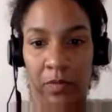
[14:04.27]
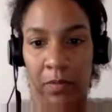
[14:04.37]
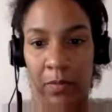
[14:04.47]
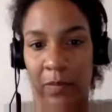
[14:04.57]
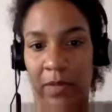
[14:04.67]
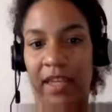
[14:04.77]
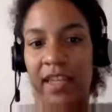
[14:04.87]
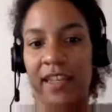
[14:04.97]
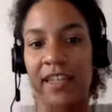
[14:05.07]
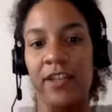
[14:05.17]
By
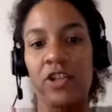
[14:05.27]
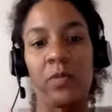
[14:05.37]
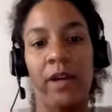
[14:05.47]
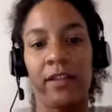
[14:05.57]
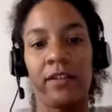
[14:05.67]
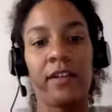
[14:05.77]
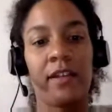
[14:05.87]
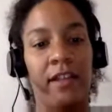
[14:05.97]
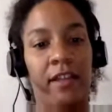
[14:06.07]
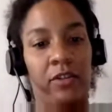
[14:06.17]
making each man
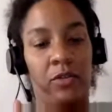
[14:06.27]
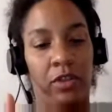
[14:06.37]
to